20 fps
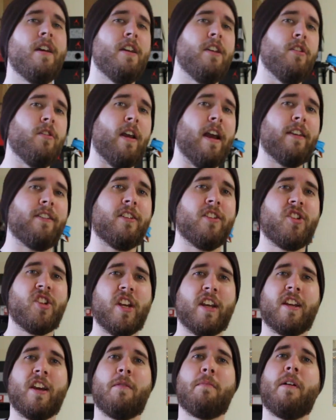you guys can
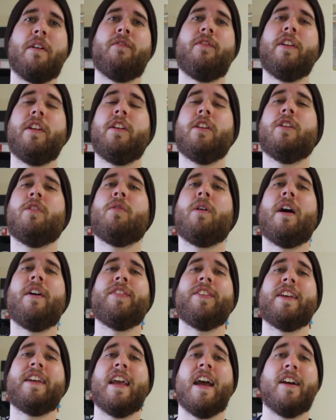check out my video
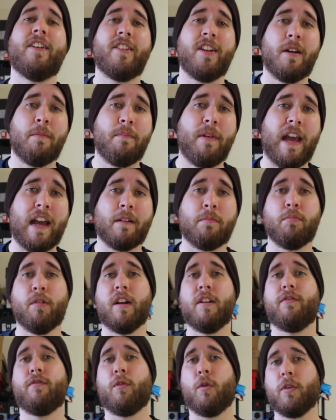on the Countdown Pack
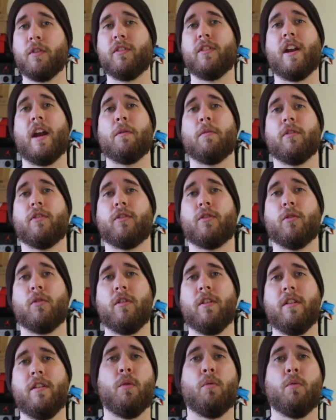Bread 4s that I restored,